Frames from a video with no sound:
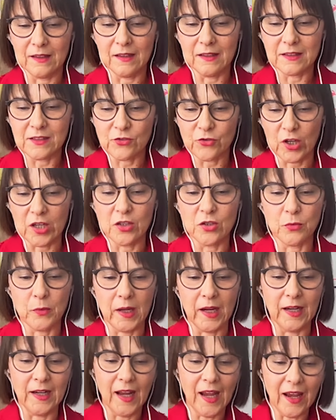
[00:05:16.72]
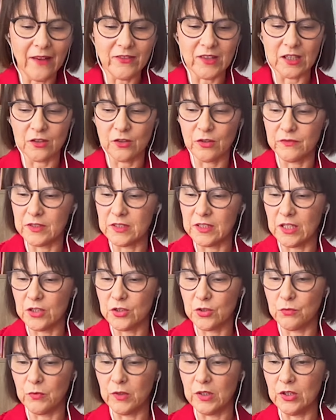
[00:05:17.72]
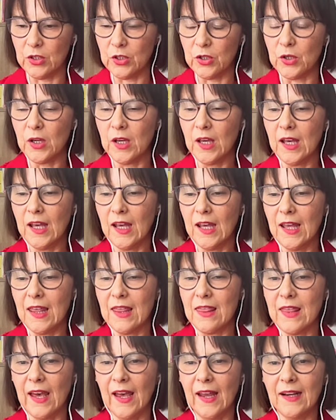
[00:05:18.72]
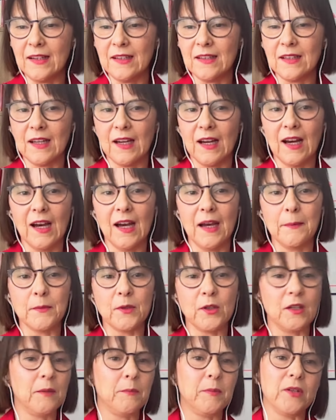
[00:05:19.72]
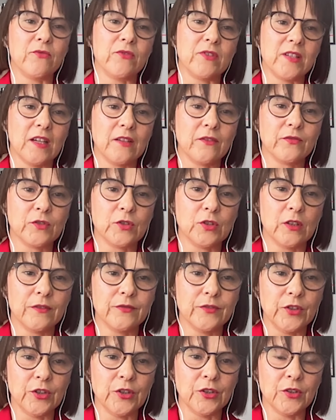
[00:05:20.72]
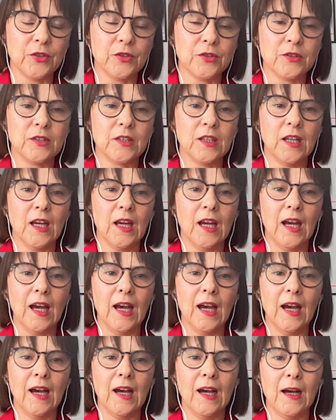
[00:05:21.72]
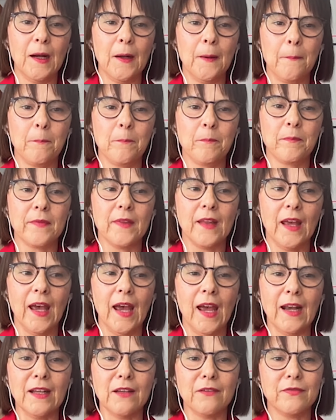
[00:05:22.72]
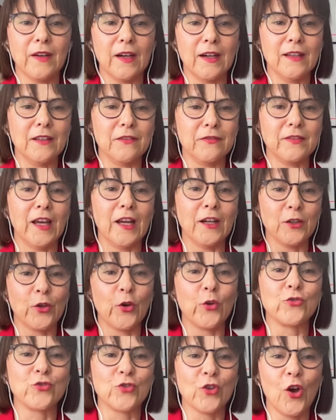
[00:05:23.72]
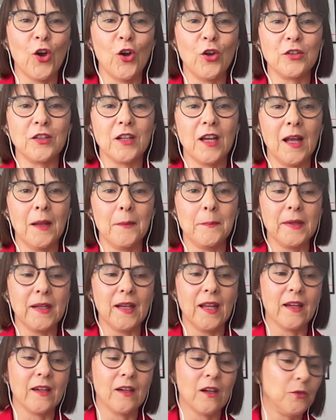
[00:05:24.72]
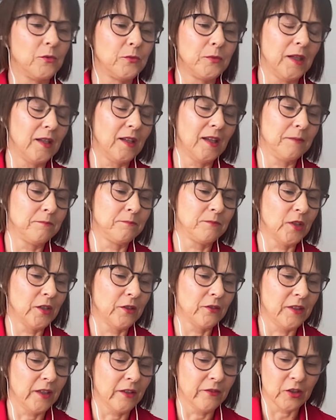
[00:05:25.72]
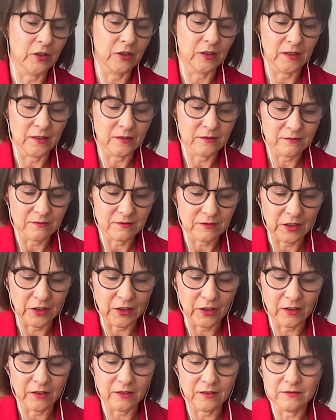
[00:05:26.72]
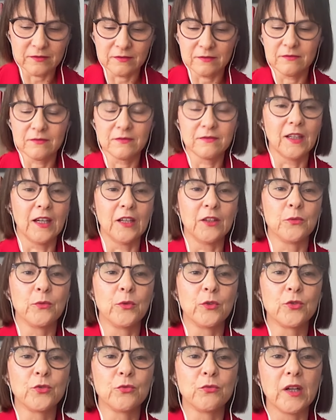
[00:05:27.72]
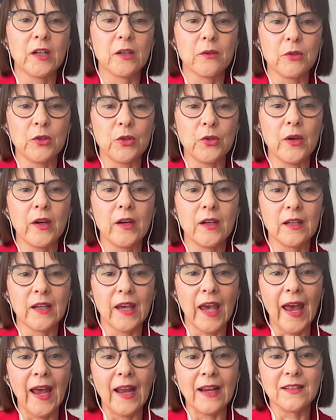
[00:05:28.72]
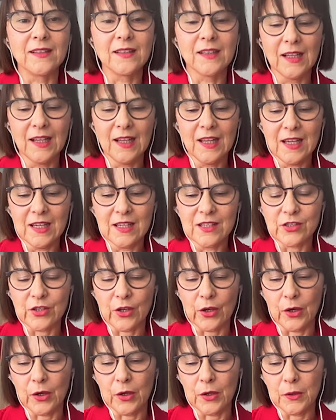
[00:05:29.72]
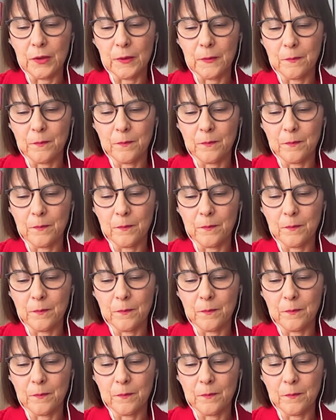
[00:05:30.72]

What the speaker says: straight away and have that conversation with you, then I'm going to be resentful of you. And if that goes on, I'll be like, oh, well, I'm never going to, I don't want to work with you again. So